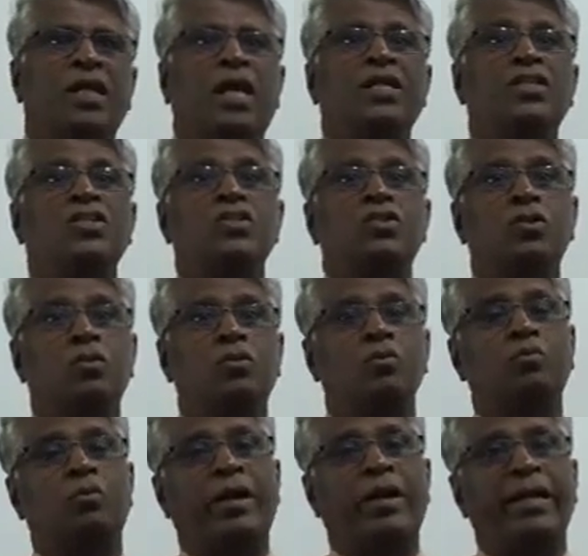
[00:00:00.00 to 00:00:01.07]
and so
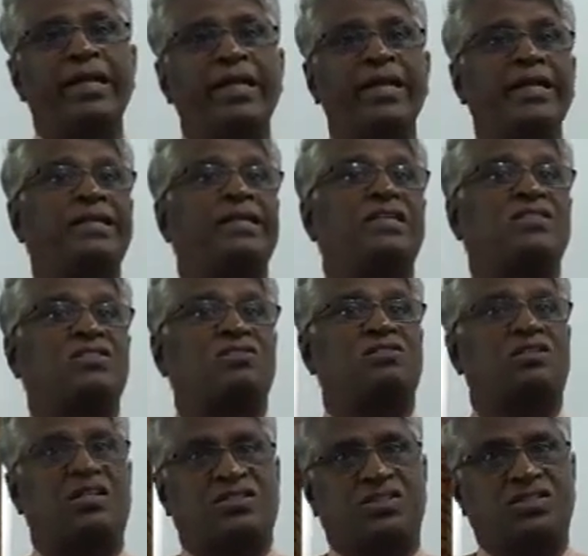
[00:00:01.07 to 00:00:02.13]
widely
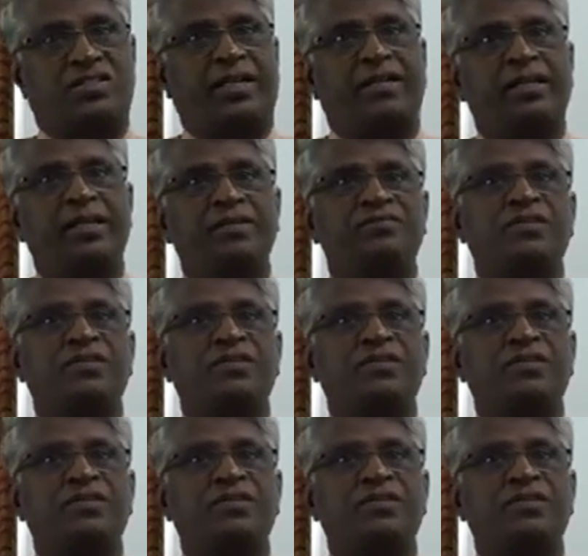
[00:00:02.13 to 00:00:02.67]
distrusted